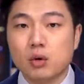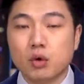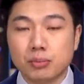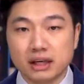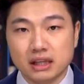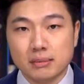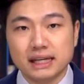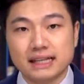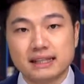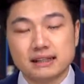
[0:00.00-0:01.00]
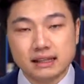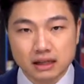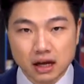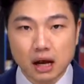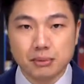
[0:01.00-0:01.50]
will be eliminated in
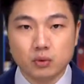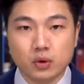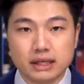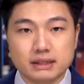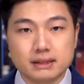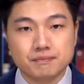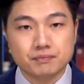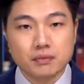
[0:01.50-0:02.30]
the coming weeks.